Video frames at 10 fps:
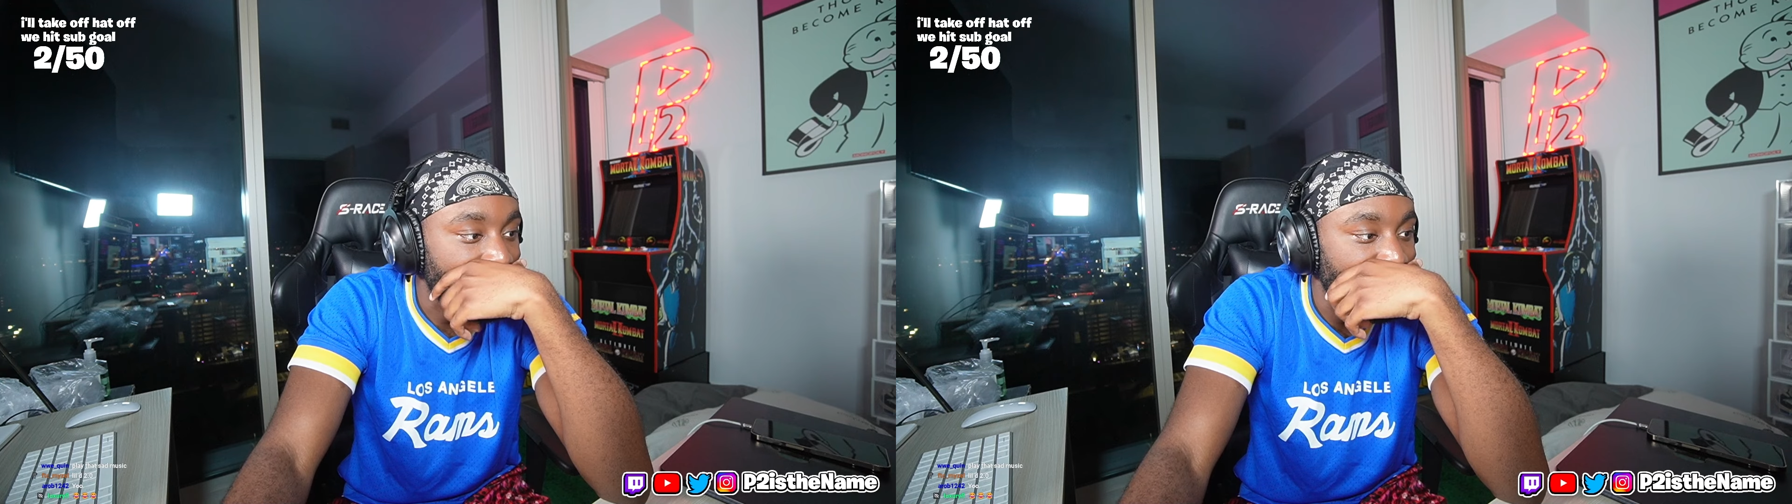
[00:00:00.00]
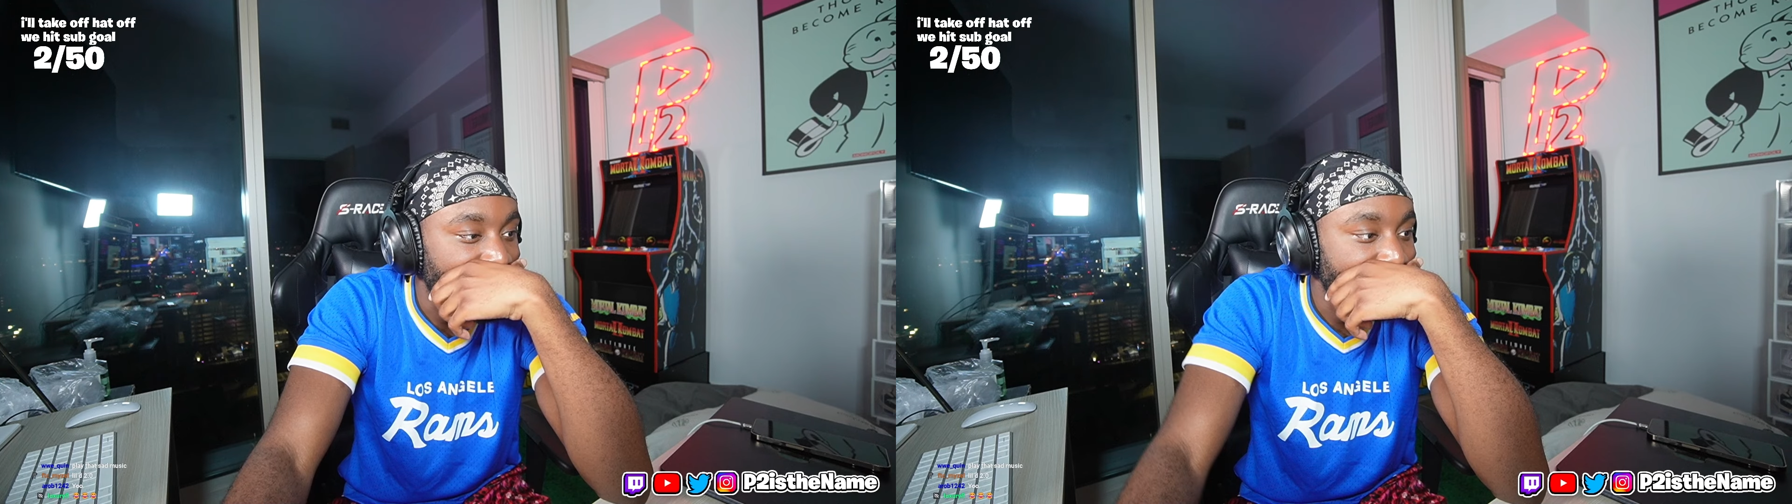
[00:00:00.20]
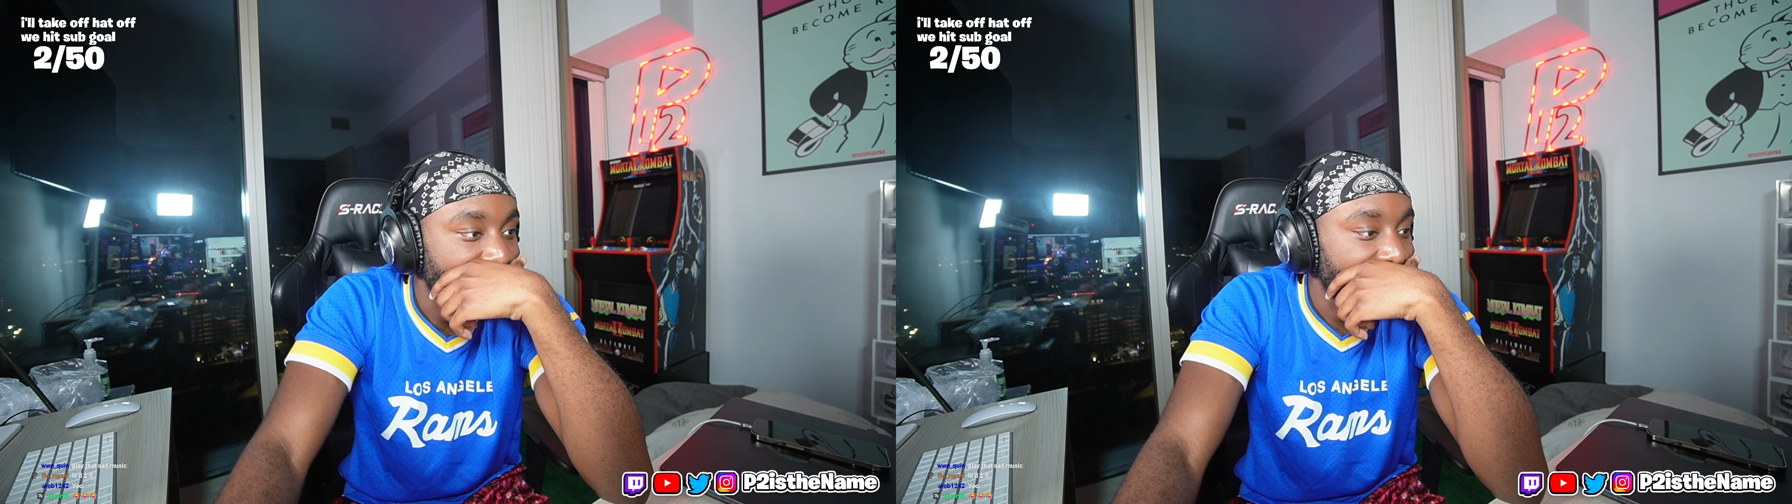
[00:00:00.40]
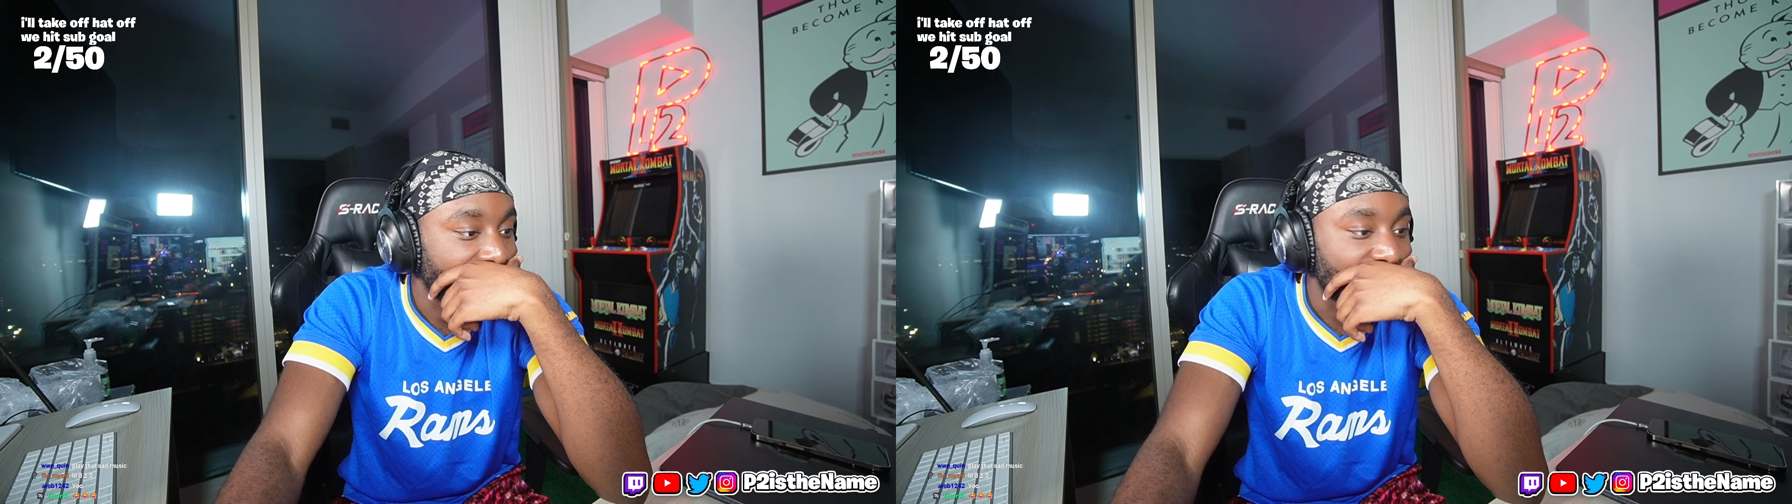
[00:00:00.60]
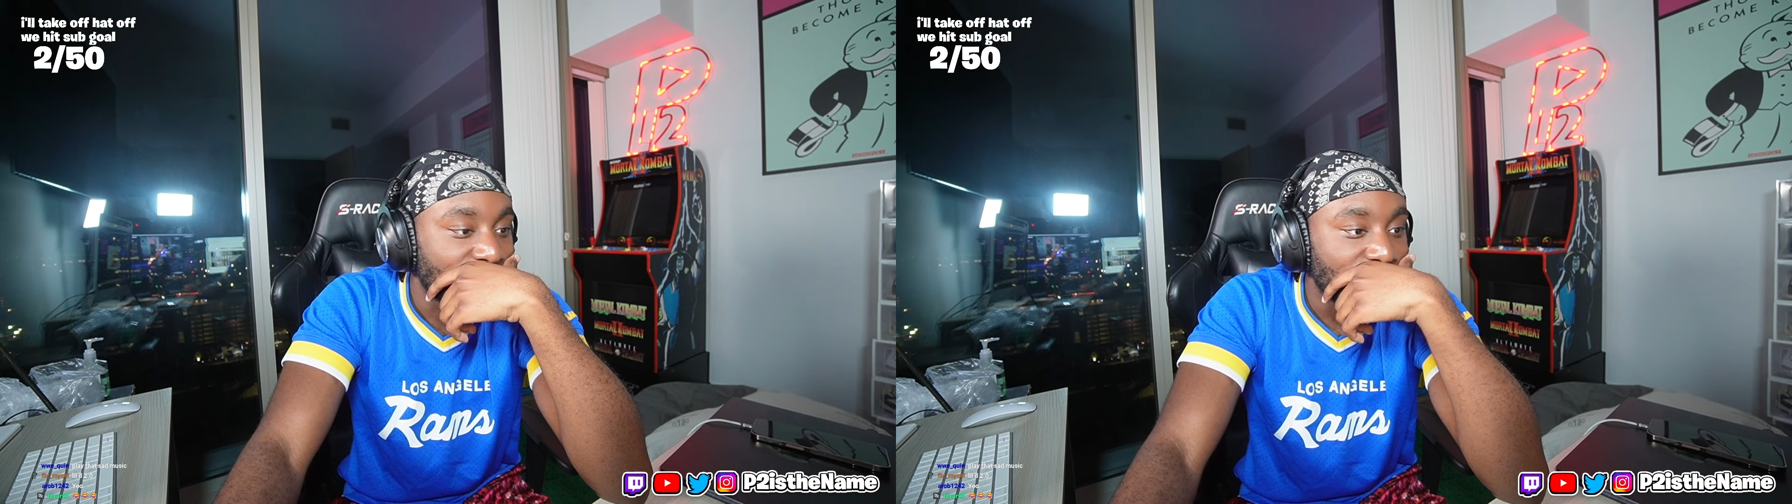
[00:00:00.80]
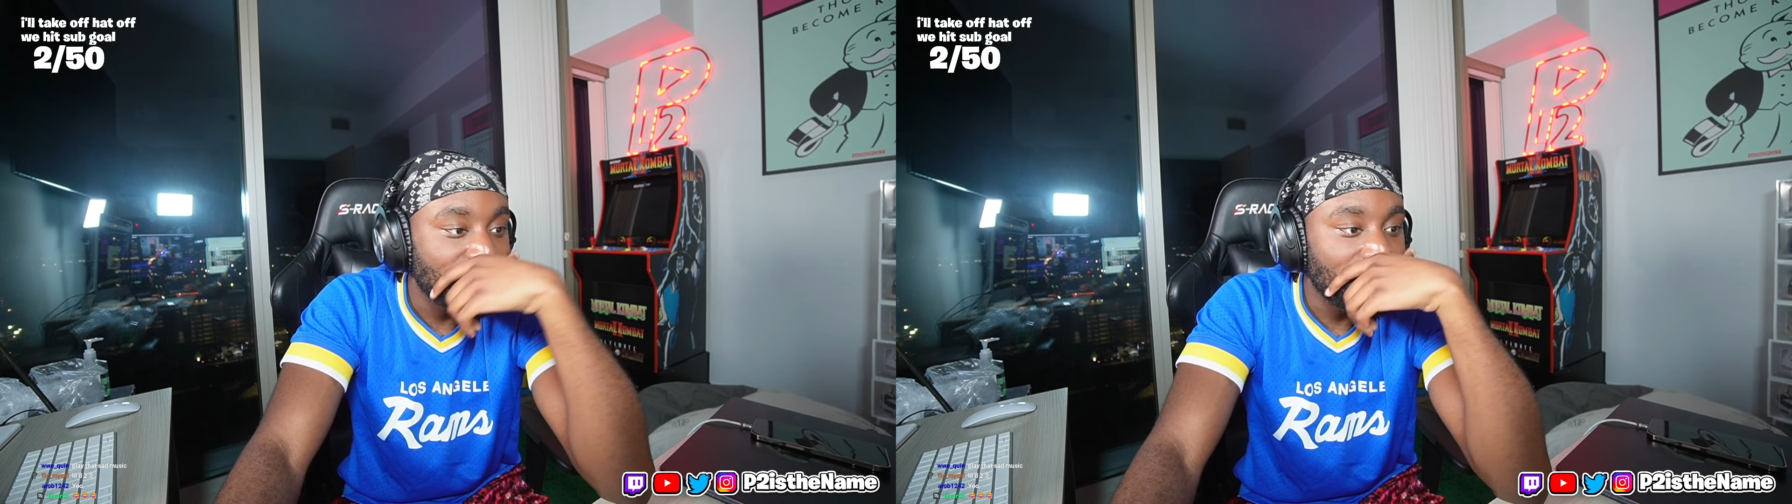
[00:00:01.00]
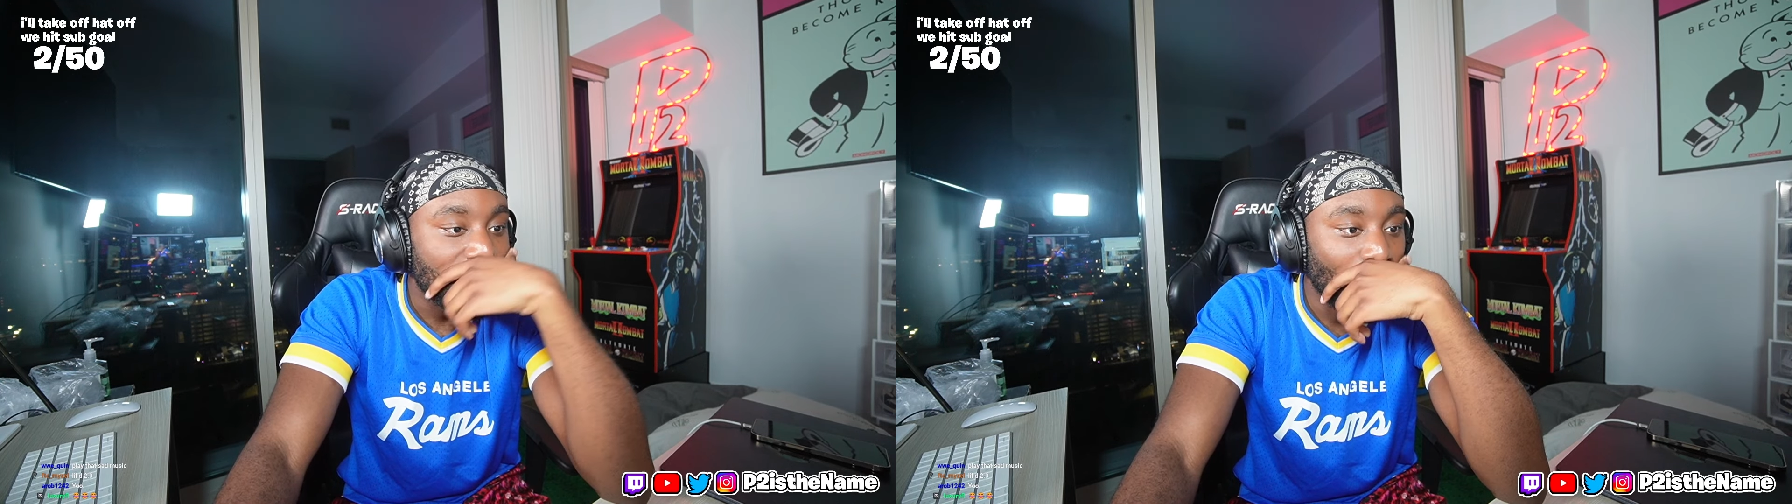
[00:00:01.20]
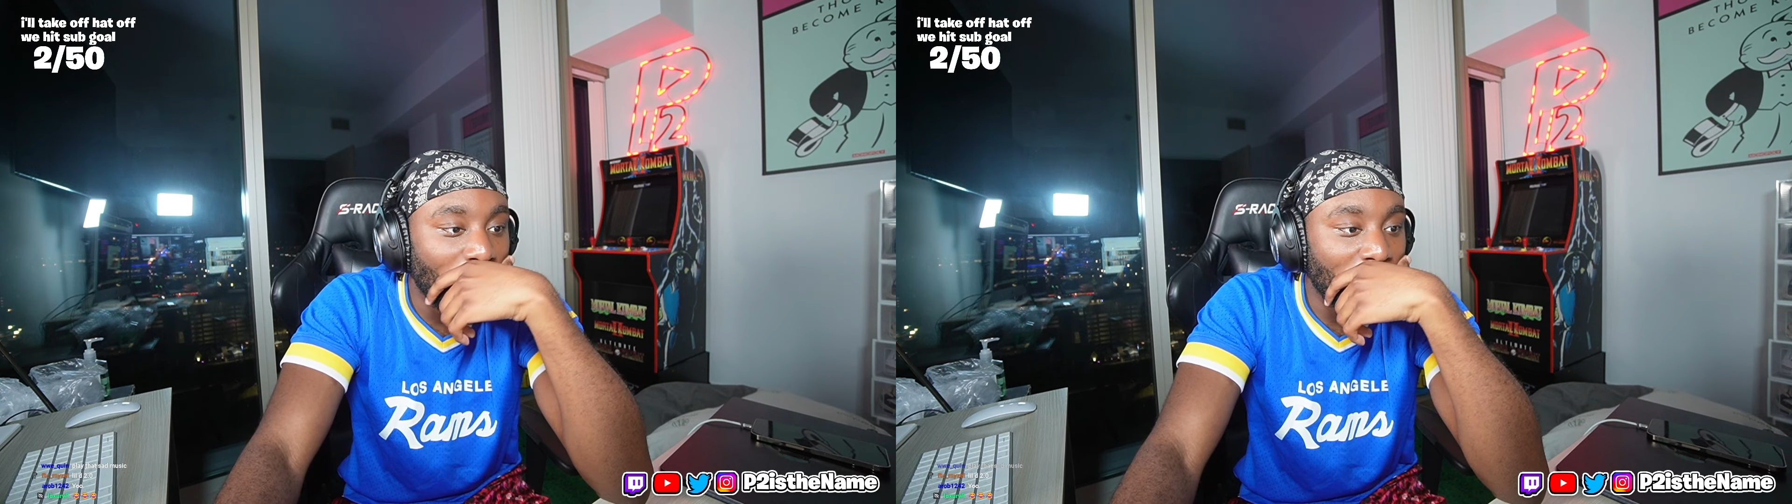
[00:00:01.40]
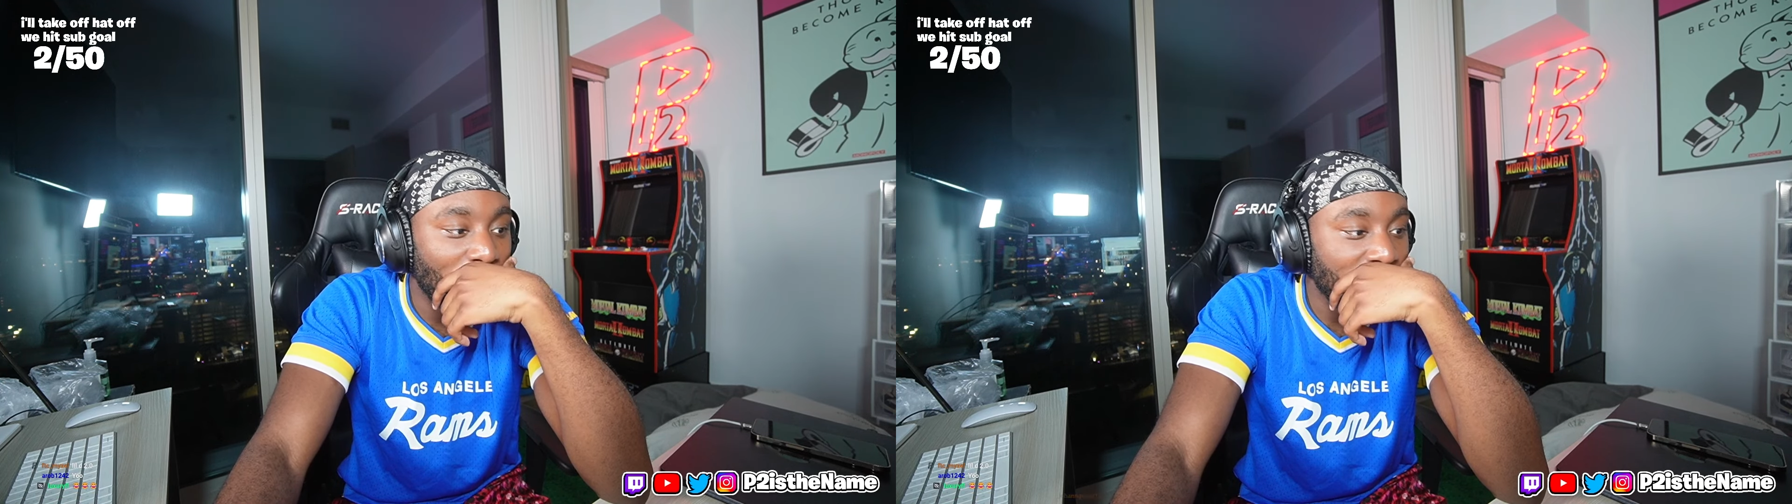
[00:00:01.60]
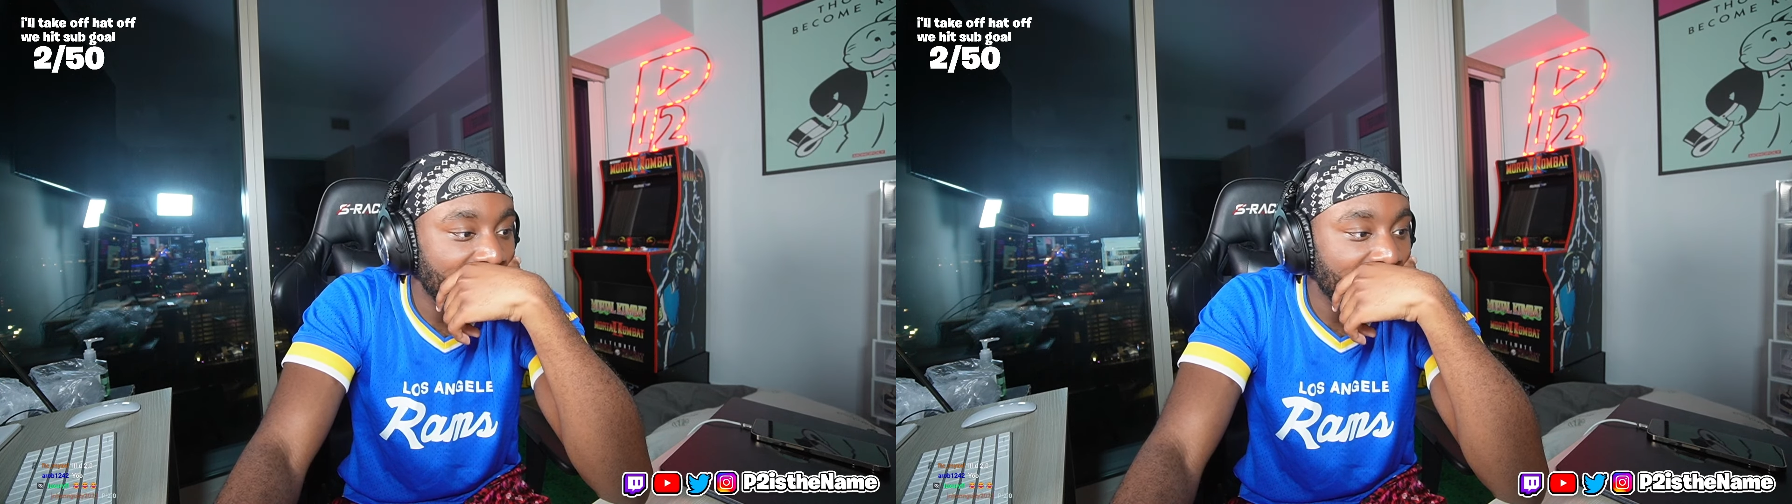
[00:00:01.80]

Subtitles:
me. What